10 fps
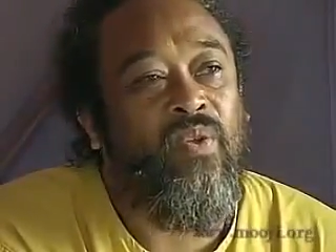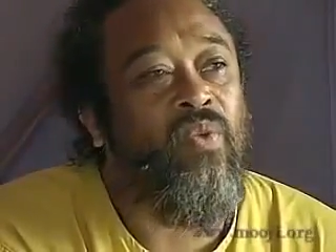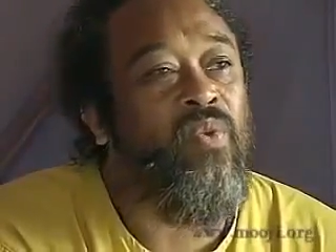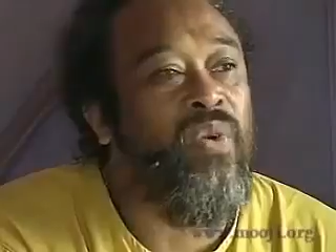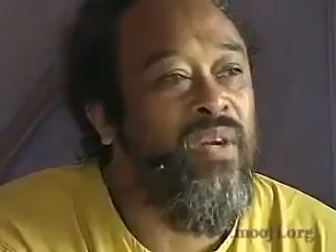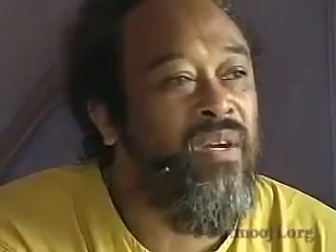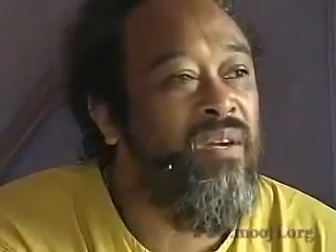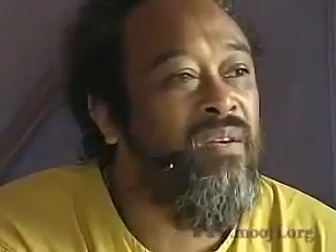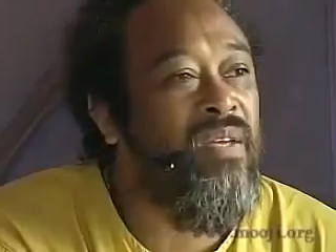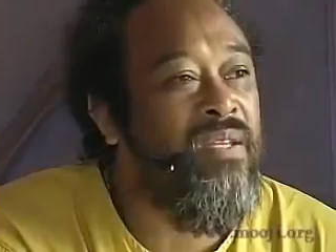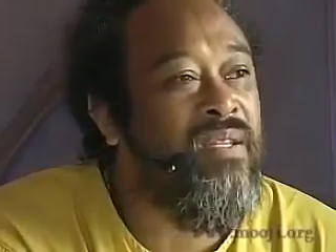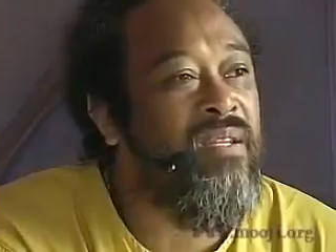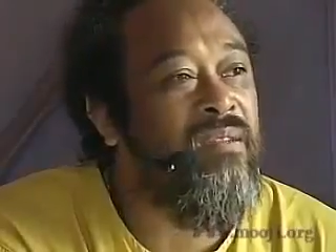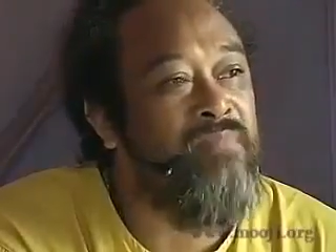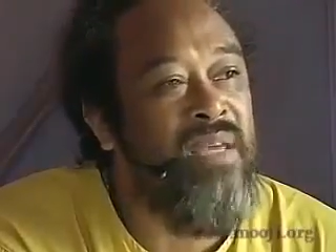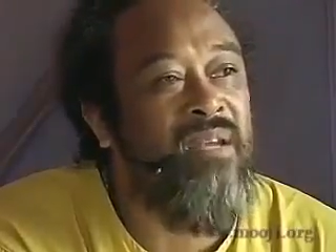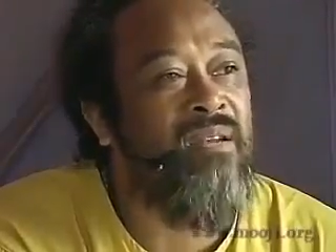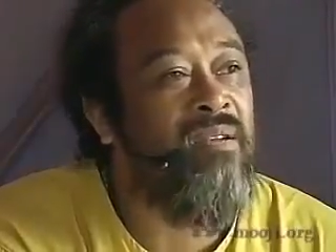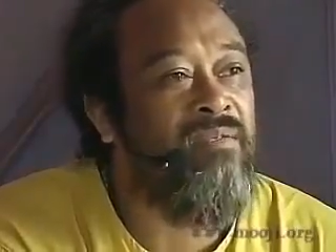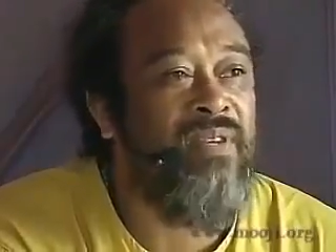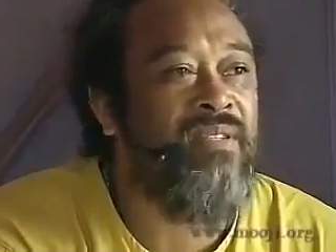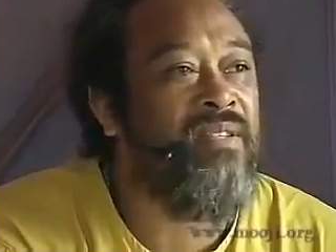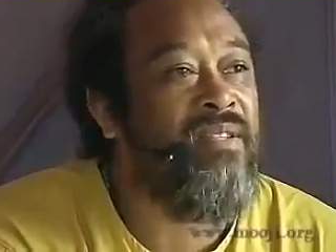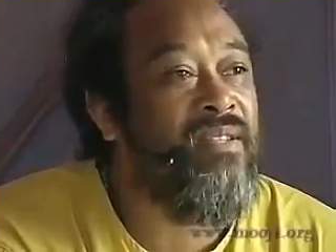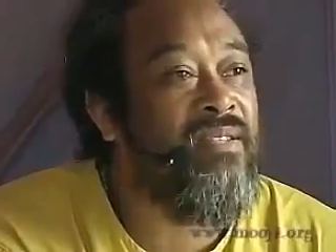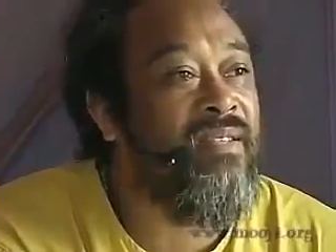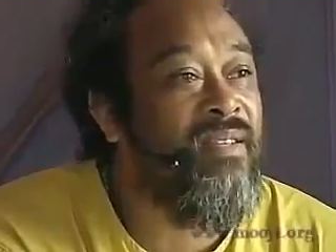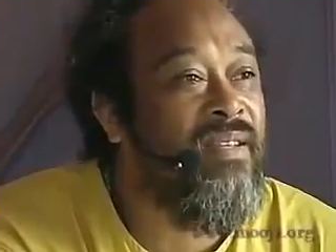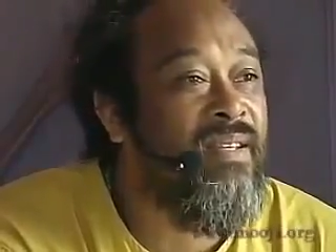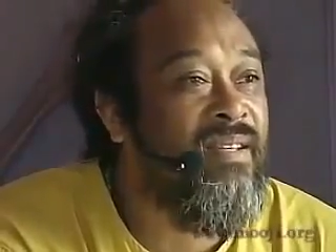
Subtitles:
you are eating the meal of existence.